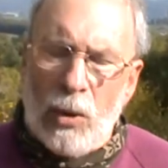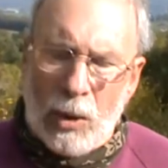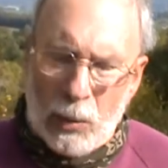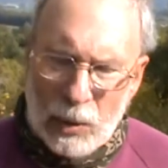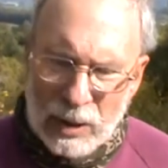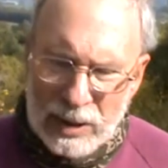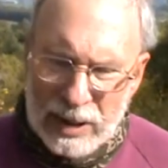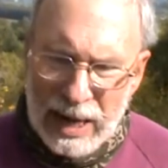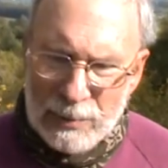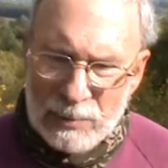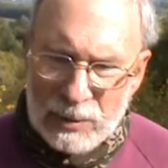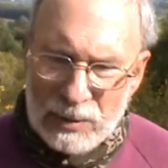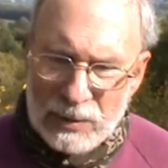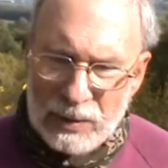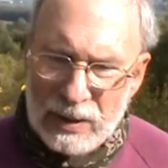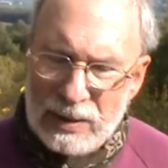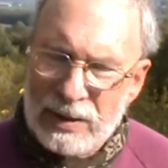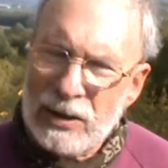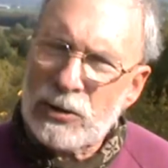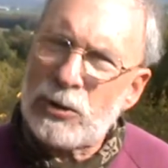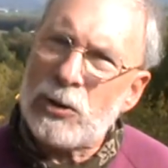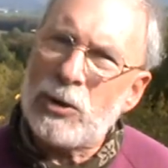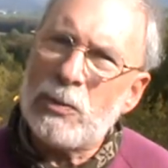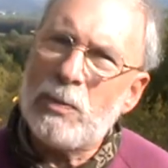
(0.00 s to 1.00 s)
Well, what happened,
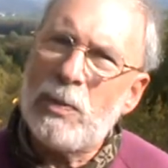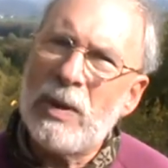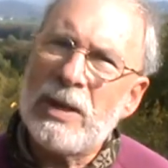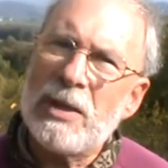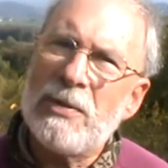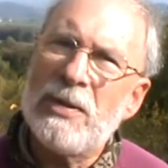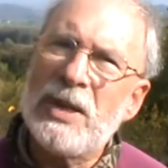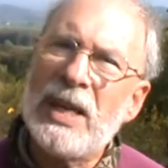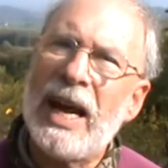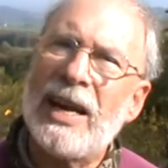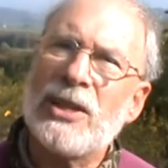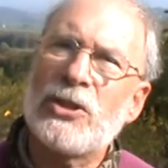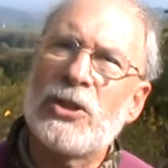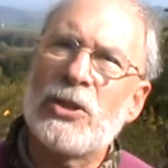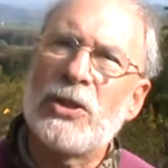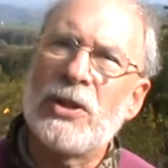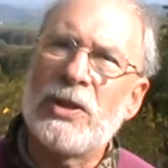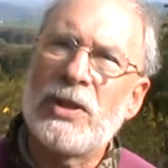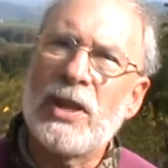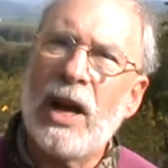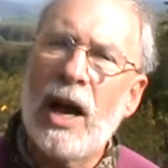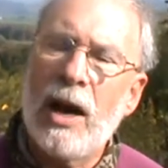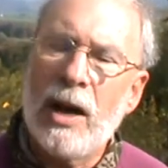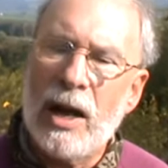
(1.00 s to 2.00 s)
this is a bit of an
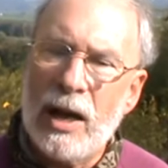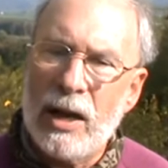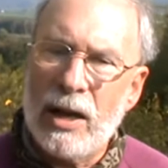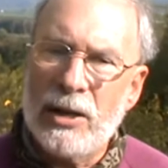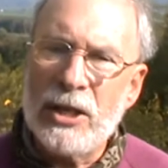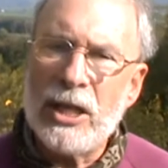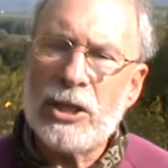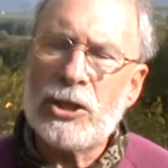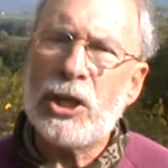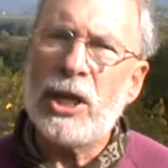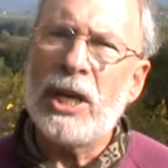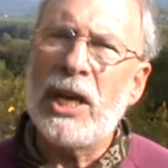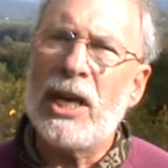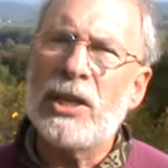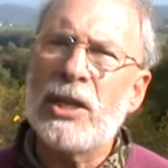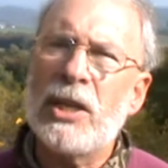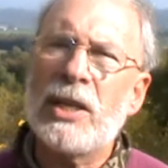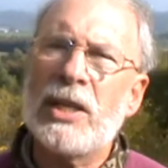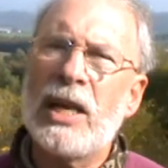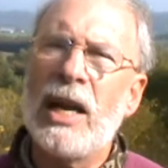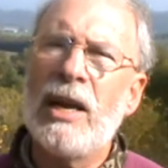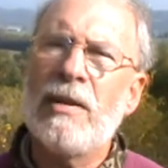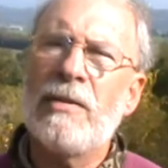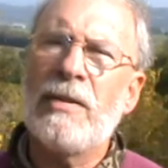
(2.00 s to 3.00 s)
accident. Initially, I
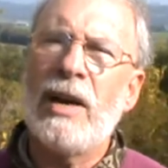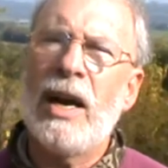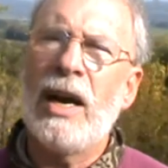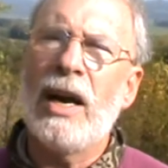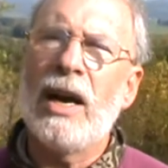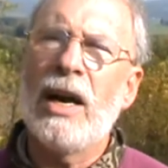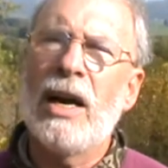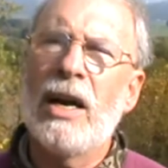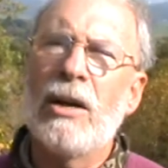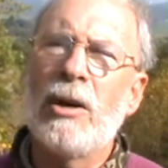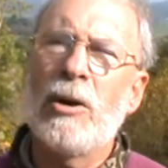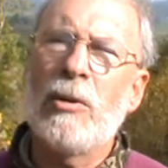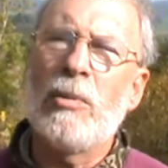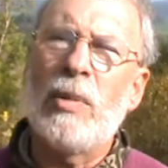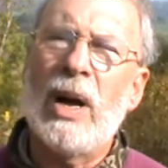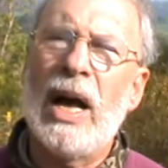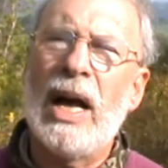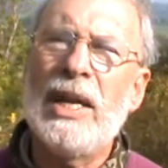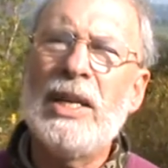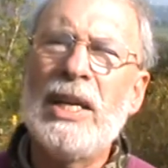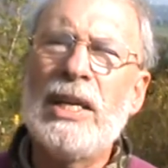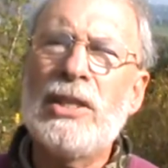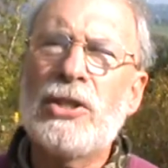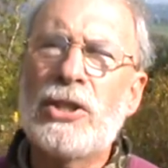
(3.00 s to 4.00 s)
didn't have
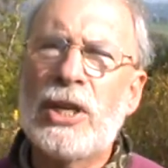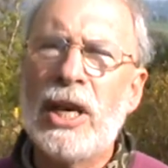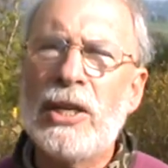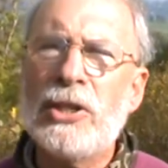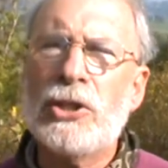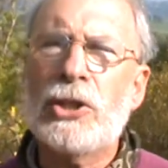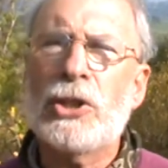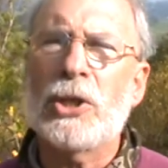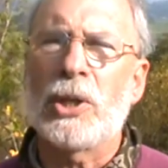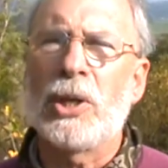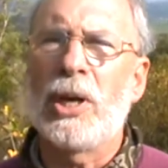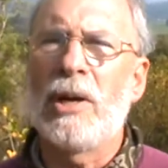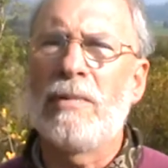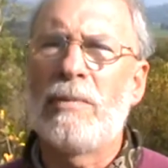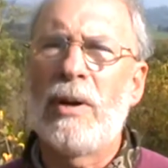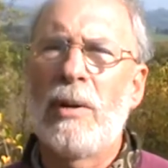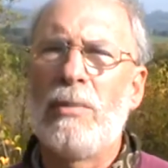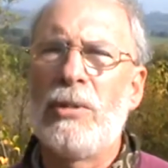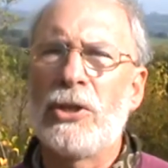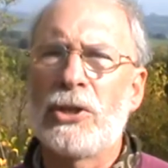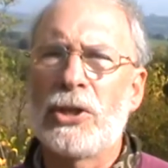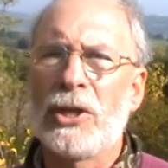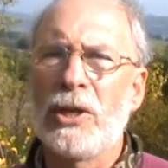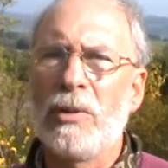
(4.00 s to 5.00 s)
any intention of
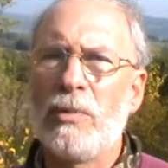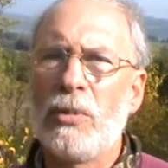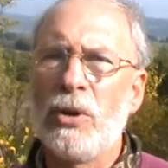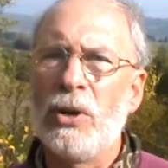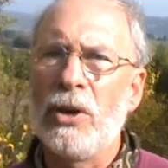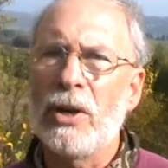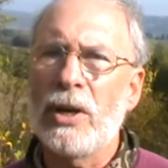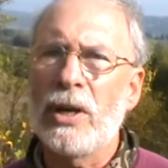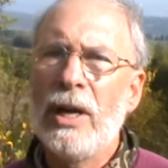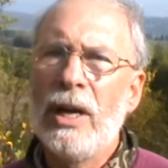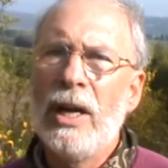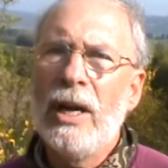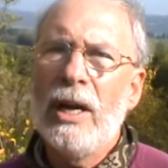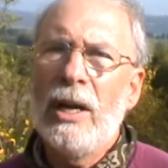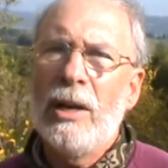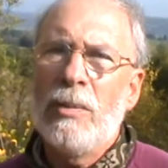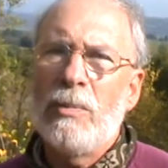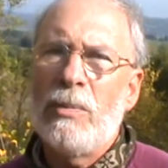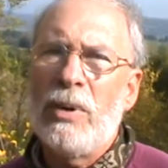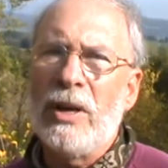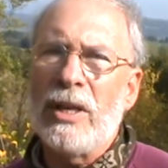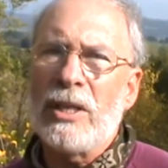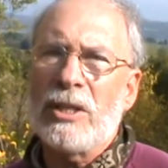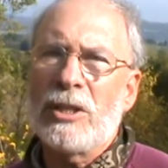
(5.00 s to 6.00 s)
publishing a book,
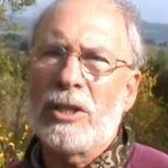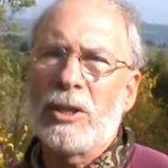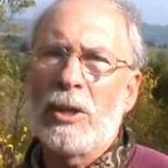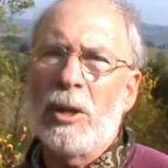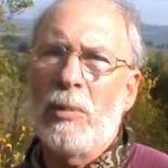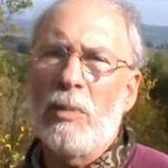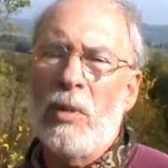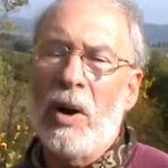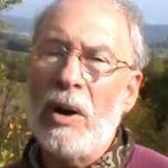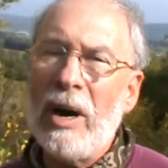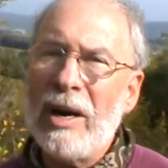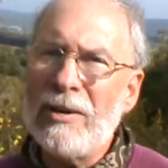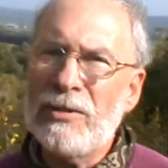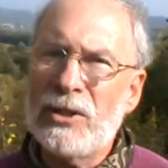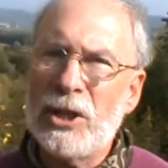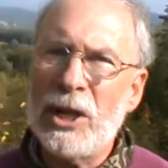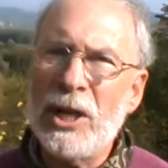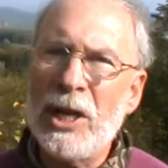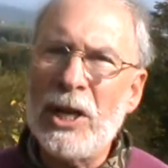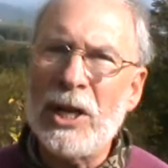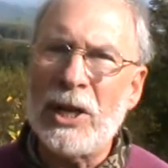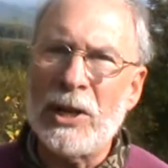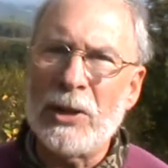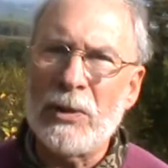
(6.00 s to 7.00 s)
but my wife
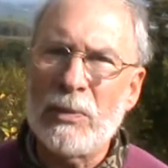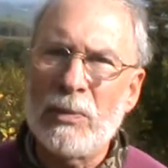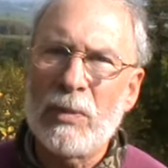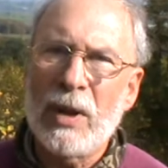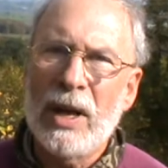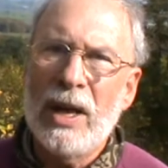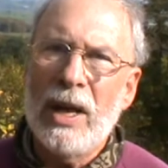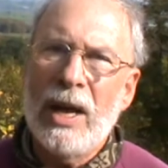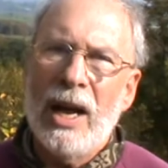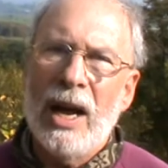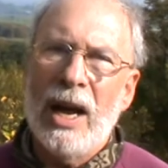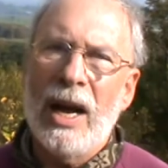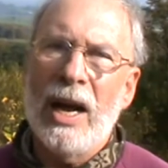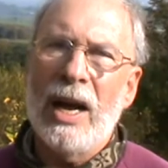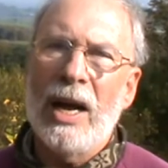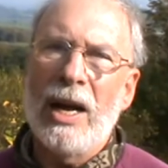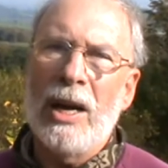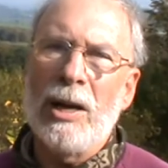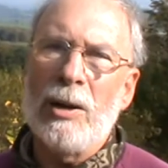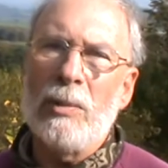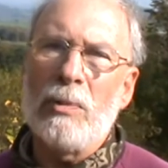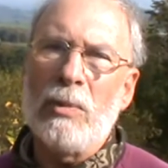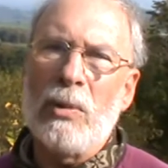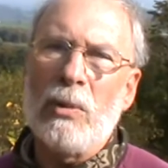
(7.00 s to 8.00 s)
Gillian
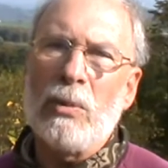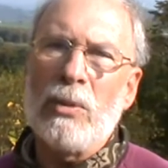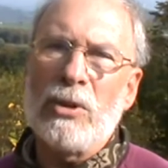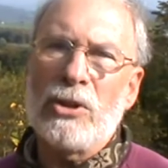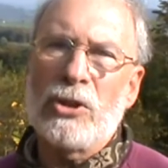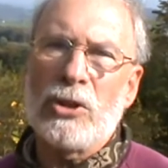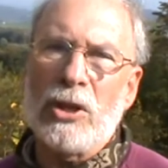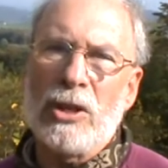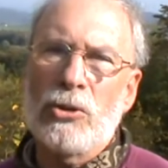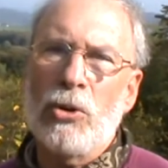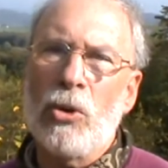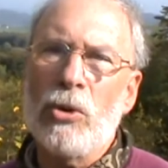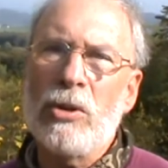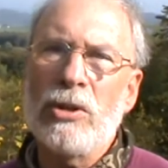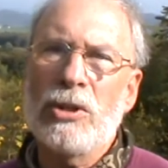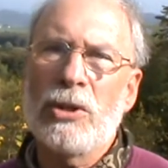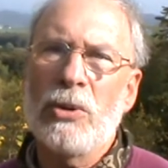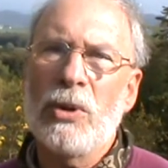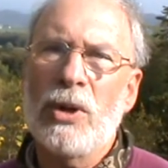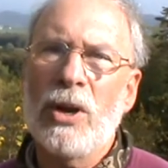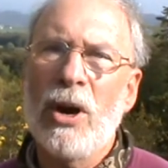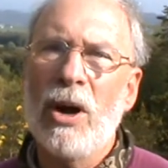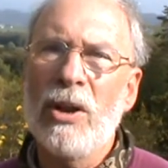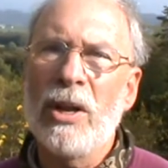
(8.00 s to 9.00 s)
was talking
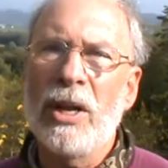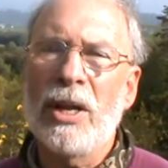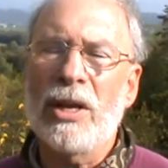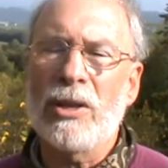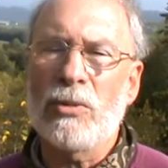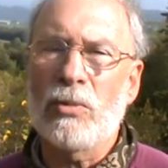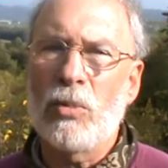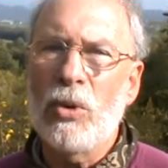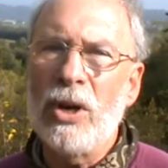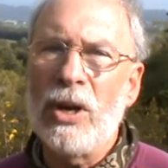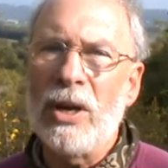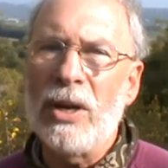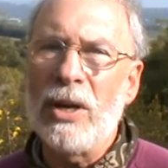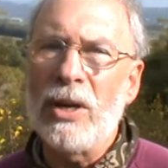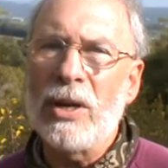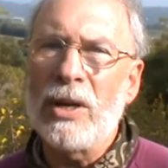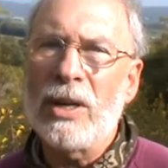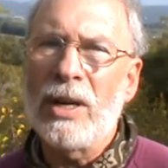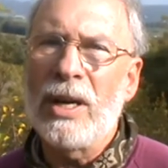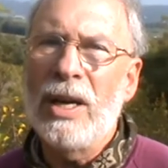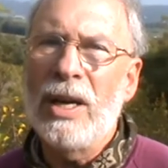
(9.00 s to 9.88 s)
to a colleague at work